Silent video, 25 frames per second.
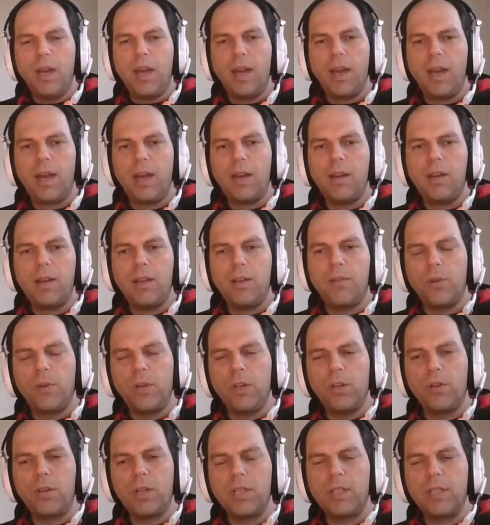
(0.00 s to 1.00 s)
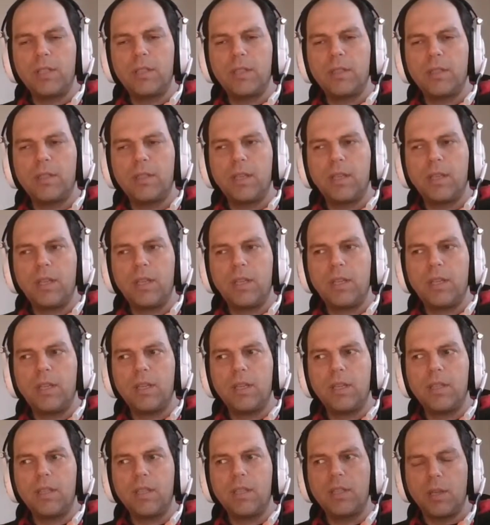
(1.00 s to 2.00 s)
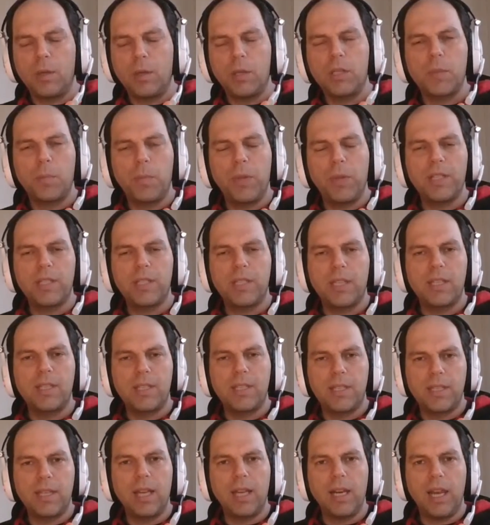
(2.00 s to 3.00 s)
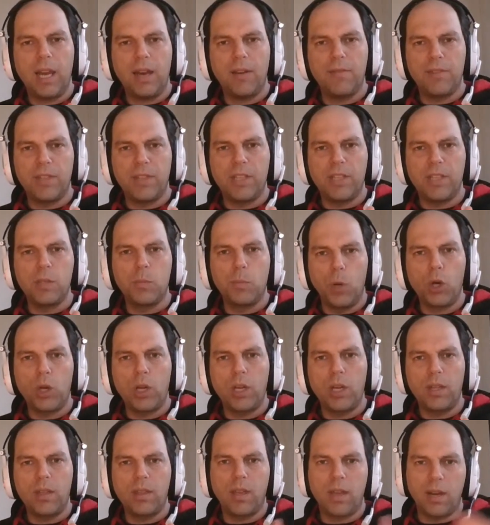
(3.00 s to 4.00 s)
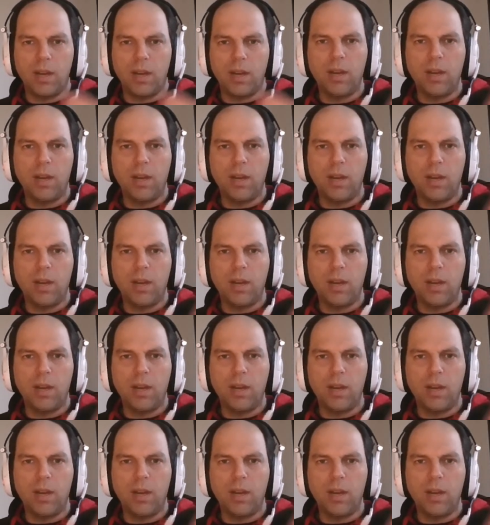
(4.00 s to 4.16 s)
And if we look at the the disciplines that still have this blocking thing,